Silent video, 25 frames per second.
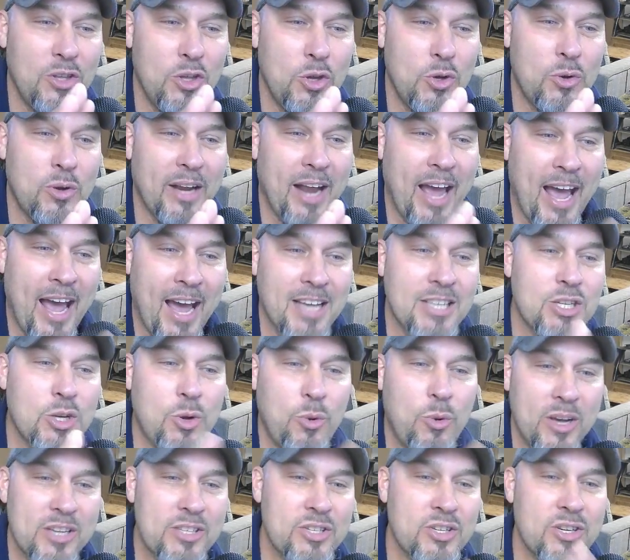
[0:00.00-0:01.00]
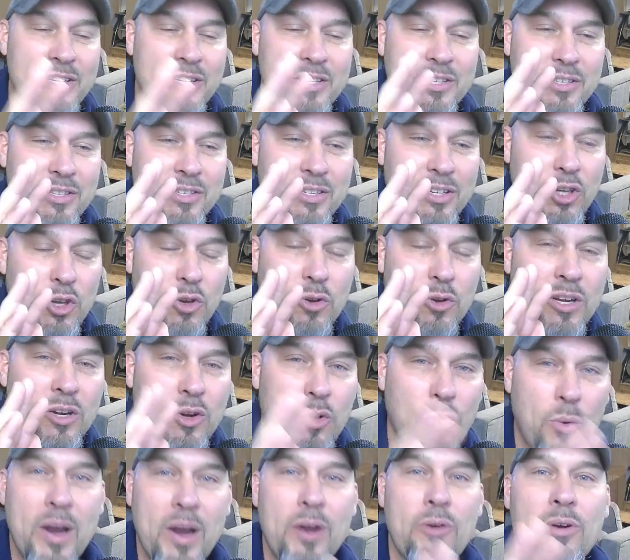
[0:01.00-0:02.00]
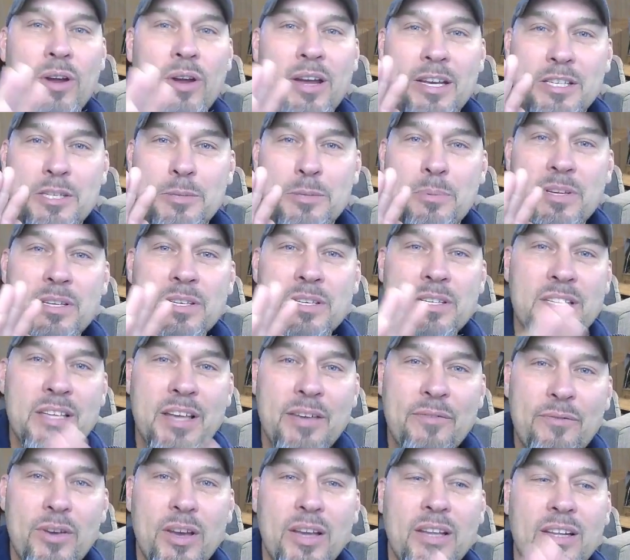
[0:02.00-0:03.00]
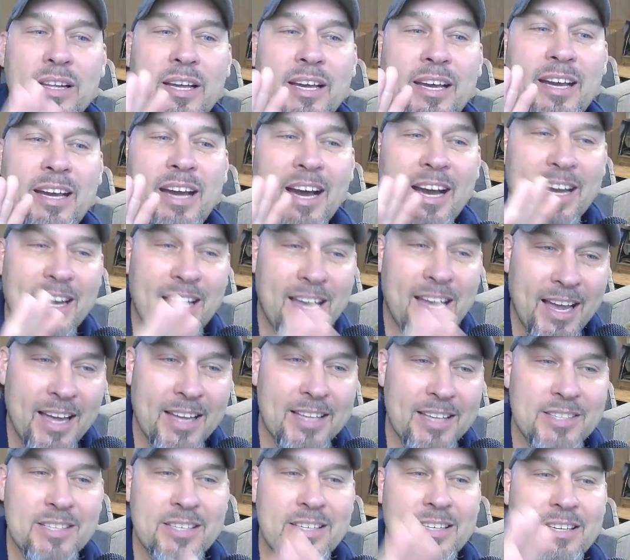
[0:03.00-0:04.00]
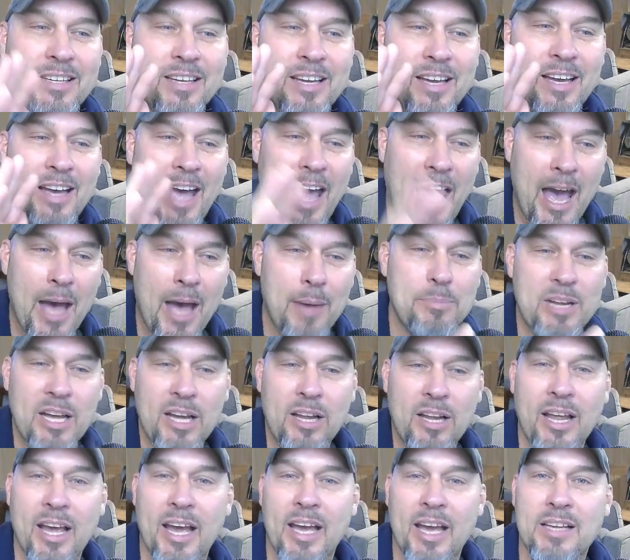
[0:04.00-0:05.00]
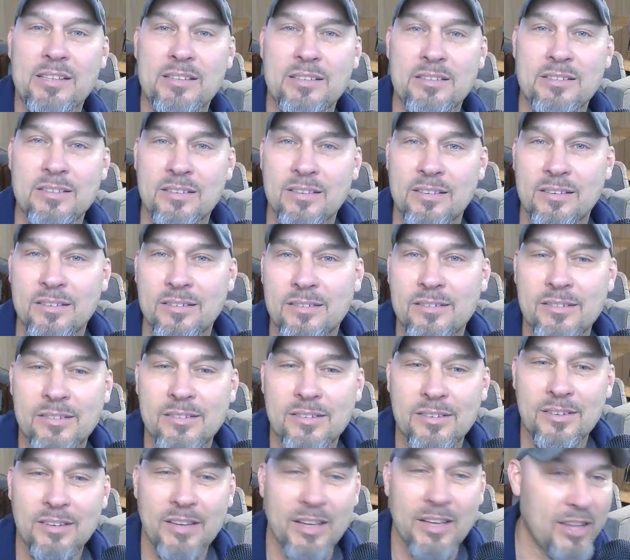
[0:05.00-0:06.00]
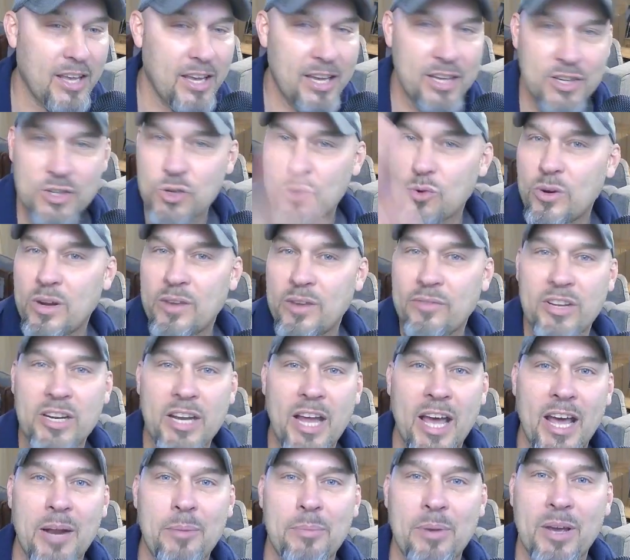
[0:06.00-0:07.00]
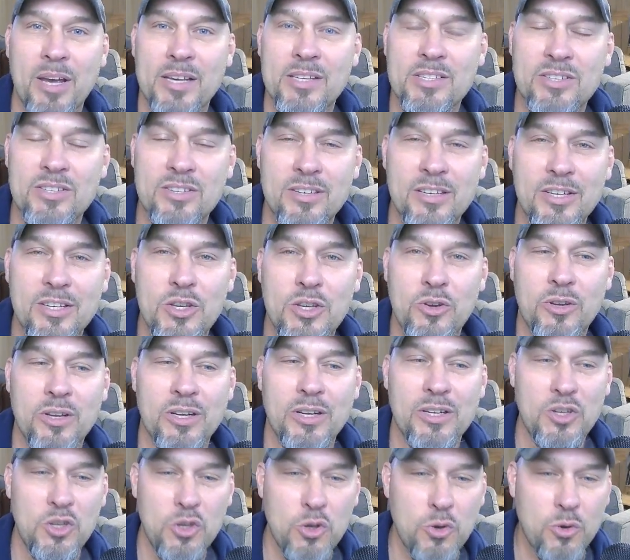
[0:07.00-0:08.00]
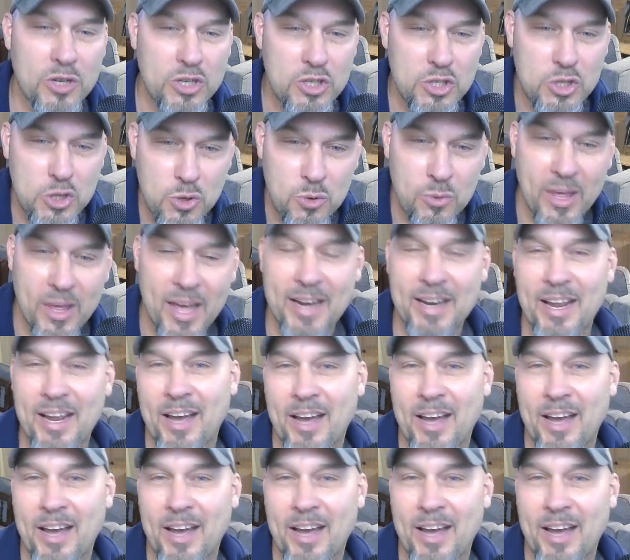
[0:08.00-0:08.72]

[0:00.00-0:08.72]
ask questions, you can query specifically against Abdel X in the history of the database. You can do that now.